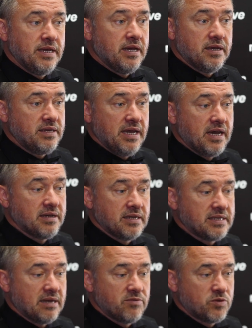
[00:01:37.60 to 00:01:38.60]
them? Yeah,
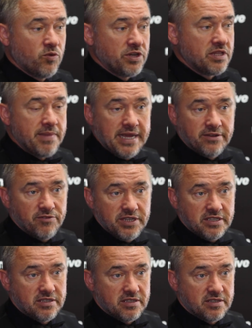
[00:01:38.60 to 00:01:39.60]
that was one of the main
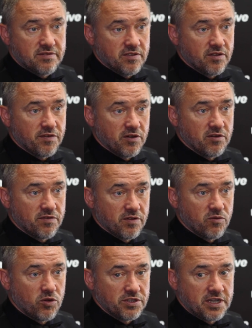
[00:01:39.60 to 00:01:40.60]
reasons for
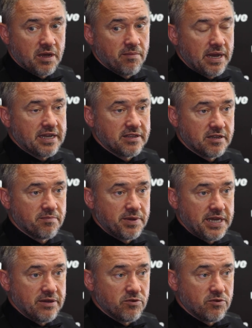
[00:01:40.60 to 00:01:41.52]
wanting to come back and compete,